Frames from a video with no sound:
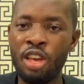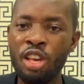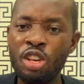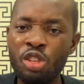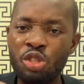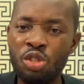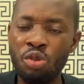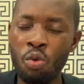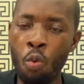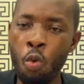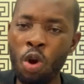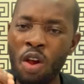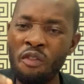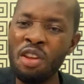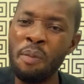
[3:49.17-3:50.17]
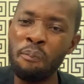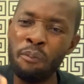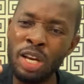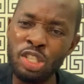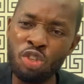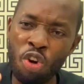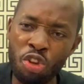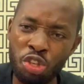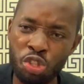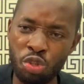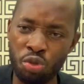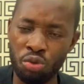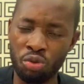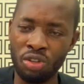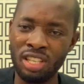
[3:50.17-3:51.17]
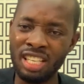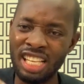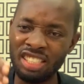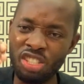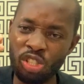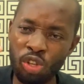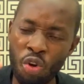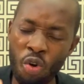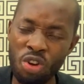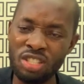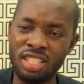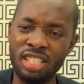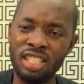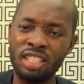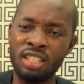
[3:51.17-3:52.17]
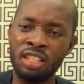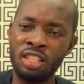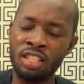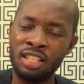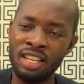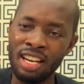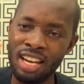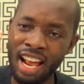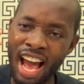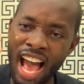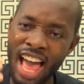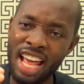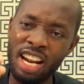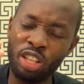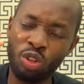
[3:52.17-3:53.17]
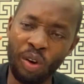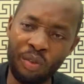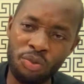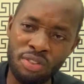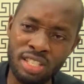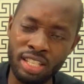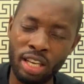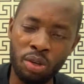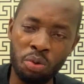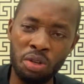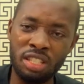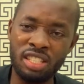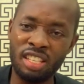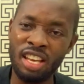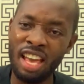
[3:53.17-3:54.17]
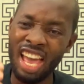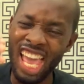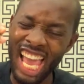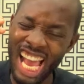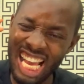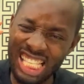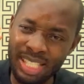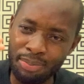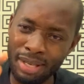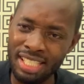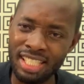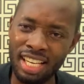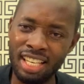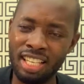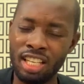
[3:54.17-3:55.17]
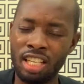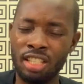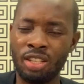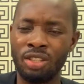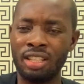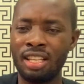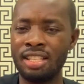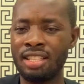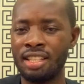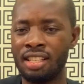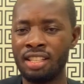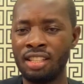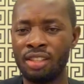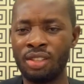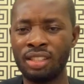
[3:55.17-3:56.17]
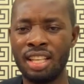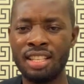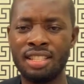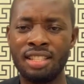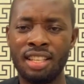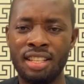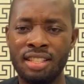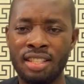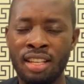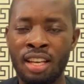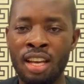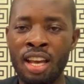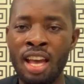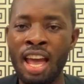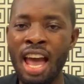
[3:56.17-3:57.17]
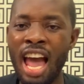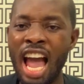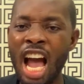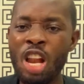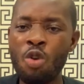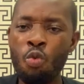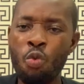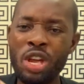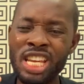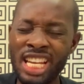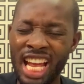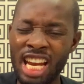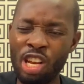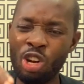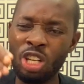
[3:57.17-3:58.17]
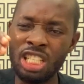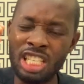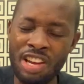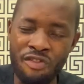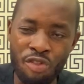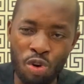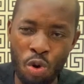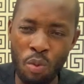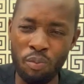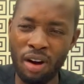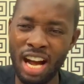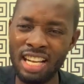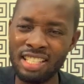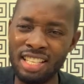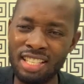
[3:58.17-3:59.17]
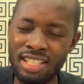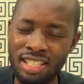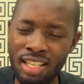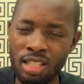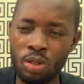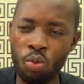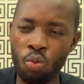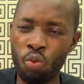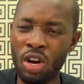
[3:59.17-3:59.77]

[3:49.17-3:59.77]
is one of the major issues that is causing high rate of insecurity, especially in northern states. And we cannot develop as a state, we